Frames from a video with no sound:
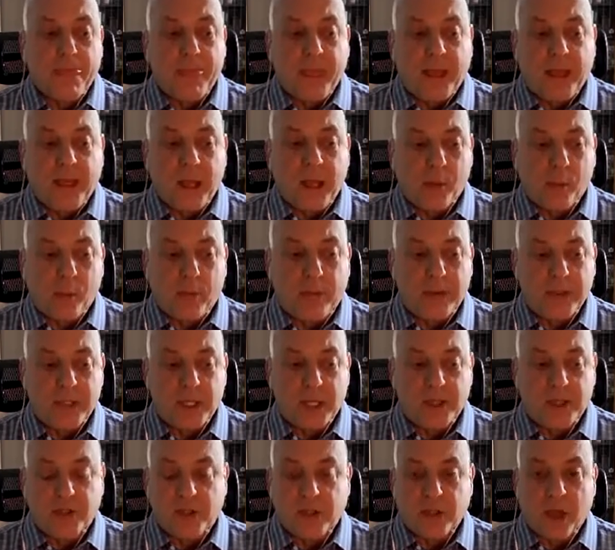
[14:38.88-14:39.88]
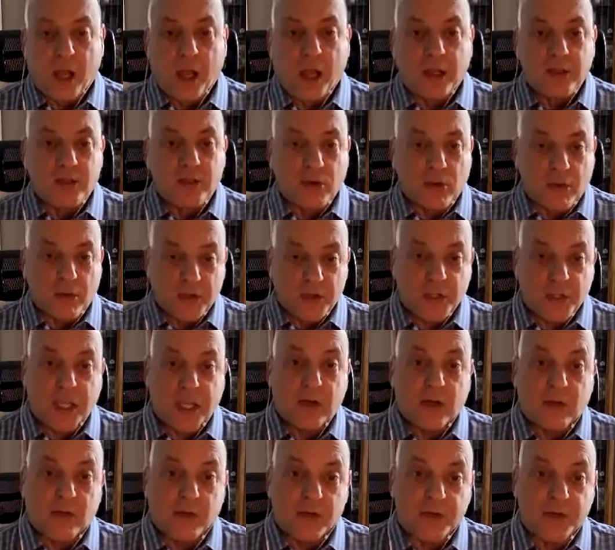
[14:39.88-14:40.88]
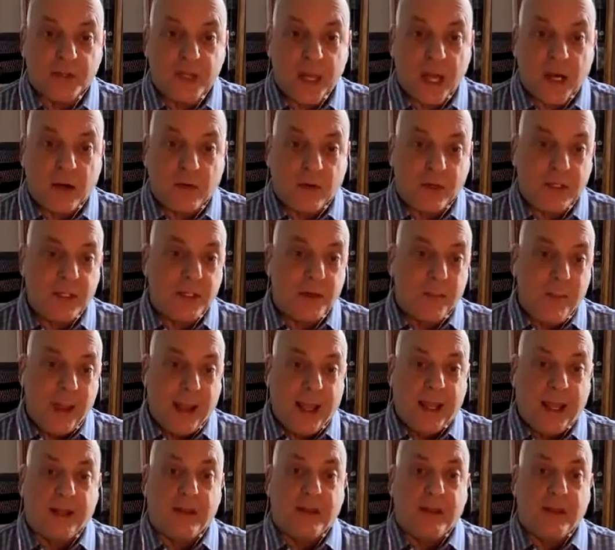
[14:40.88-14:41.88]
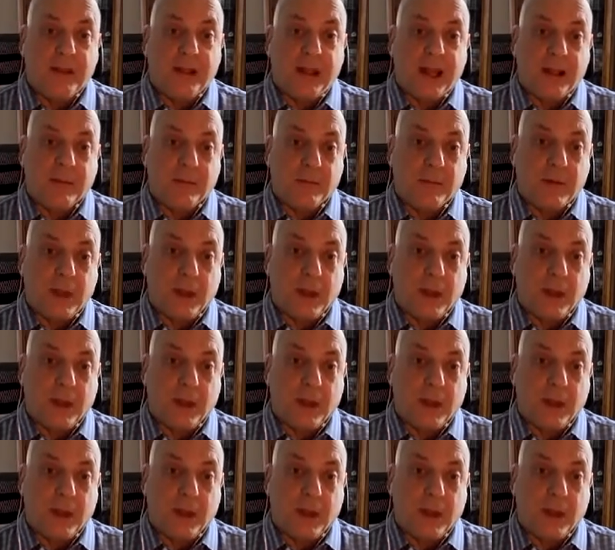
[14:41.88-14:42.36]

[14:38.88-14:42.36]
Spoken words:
and that possess the knowledge or the skills that are in demand, and that